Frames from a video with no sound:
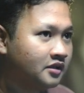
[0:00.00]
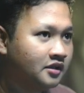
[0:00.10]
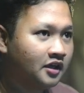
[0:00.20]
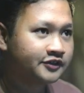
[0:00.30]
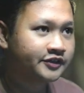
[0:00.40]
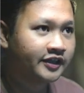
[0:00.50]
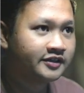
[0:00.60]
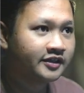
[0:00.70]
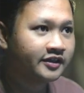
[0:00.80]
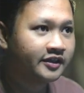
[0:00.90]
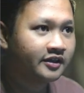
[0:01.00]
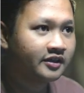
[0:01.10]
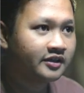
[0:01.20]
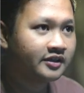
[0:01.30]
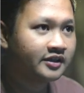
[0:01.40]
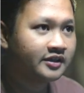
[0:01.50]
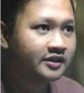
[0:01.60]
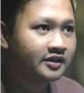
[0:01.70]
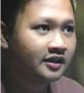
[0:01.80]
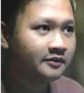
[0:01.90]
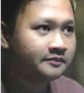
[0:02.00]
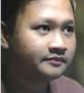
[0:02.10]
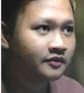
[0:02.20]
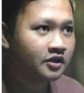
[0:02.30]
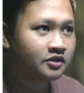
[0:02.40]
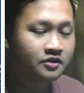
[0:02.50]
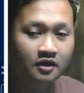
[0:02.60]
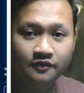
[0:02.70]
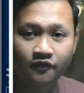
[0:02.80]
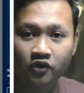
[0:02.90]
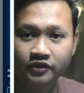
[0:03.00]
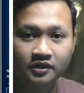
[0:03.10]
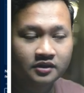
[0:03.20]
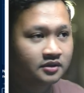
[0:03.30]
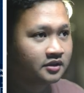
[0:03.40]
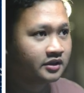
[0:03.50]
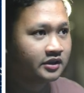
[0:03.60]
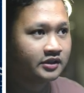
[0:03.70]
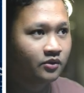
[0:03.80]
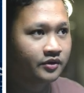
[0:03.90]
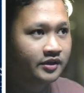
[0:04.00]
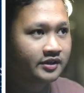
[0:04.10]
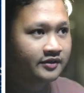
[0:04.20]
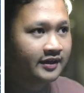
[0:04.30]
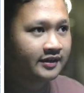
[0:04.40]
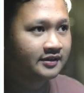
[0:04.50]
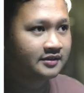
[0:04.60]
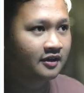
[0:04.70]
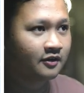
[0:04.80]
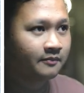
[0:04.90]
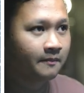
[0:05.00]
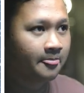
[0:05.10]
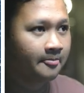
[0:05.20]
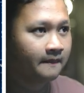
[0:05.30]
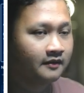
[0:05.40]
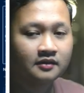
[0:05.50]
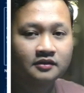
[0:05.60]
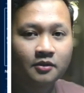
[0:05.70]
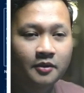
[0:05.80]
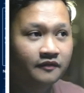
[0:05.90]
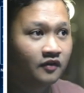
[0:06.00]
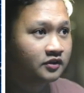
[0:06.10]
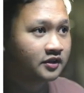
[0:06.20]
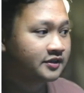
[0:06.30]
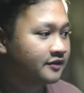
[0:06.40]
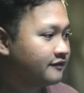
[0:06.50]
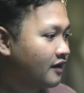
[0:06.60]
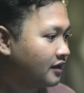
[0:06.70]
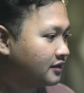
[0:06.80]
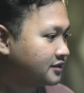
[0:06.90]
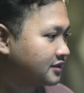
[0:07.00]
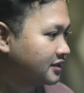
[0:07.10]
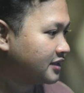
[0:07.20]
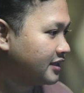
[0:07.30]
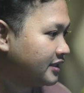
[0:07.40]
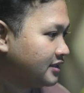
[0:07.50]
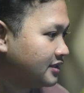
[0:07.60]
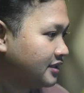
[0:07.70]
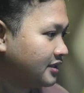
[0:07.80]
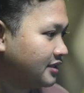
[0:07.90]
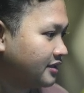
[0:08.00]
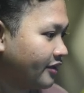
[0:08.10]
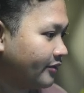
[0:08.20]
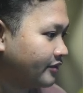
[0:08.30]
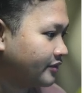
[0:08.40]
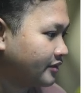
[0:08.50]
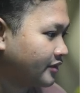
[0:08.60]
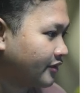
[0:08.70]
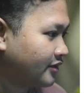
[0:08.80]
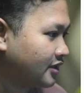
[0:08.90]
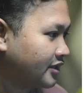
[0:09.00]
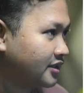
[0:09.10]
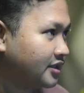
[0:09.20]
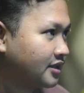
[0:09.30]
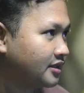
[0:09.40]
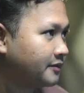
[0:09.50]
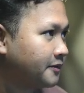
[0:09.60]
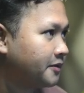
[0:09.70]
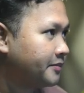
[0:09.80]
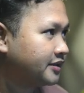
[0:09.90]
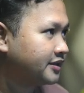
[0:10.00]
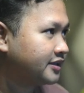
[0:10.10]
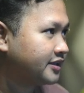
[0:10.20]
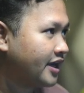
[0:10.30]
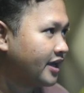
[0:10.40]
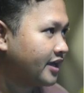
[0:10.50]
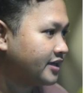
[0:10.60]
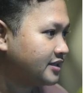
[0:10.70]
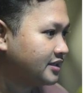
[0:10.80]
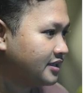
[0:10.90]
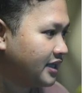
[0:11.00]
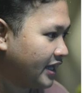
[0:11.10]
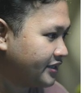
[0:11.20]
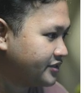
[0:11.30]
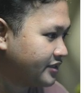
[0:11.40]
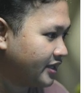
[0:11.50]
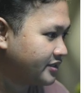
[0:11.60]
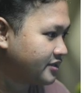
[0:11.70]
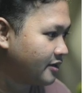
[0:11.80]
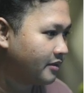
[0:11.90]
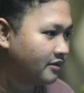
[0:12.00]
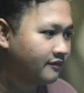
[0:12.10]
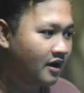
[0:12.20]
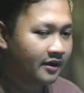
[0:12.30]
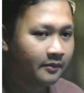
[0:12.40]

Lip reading: As you can see here in the structure folder, it's already created some of the folders and files needed. Now currently building the HTML file.